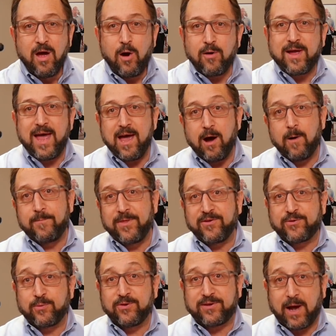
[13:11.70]
Okay, I hope
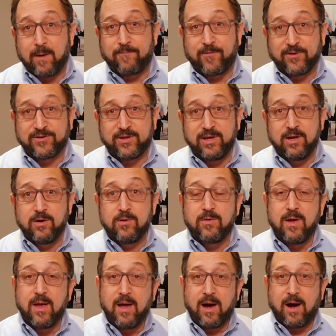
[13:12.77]
this was helpful to
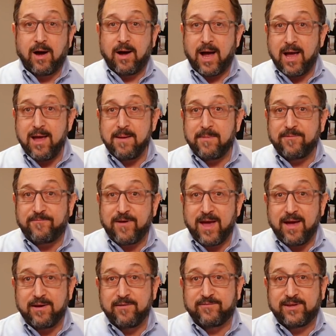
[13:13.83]
you. I am a
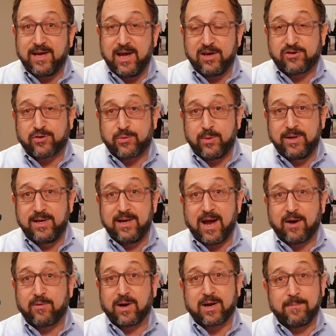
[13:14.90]
fan of TH3D.
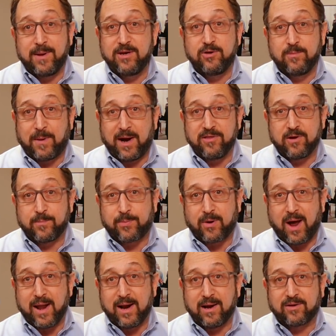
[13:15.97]
I recommend you buy their
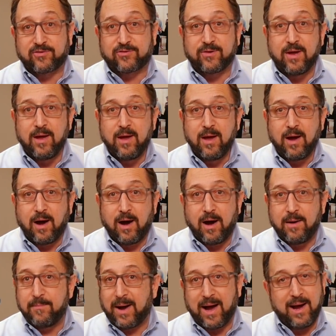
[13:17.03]
products.
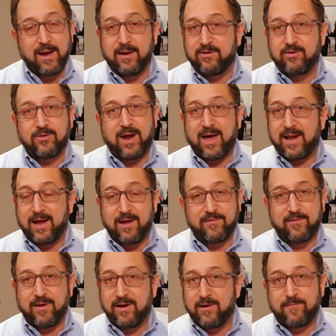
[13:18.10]
I do not
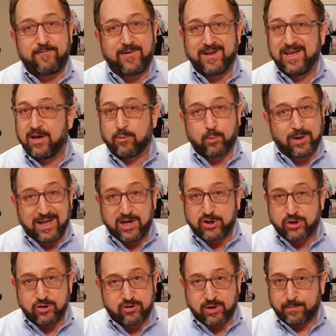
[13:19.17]
have an affiliate
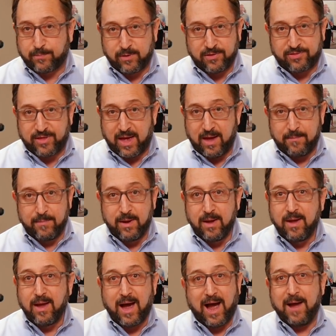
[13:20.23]
relationship with them.
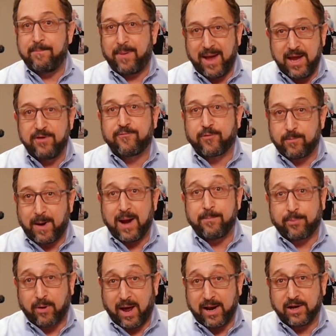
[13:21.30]
I paid for my
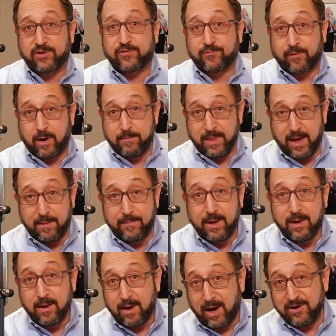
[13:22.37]
products from them.
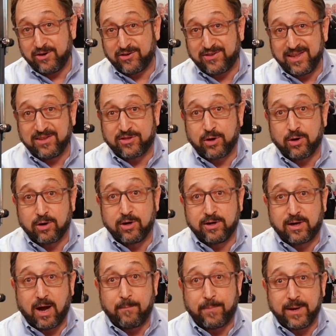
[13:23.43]
I just think they're a
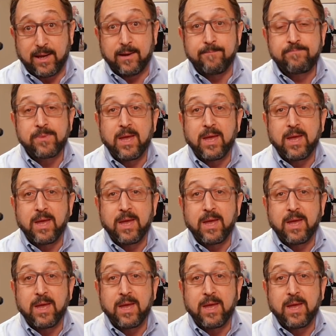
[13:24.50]
good company.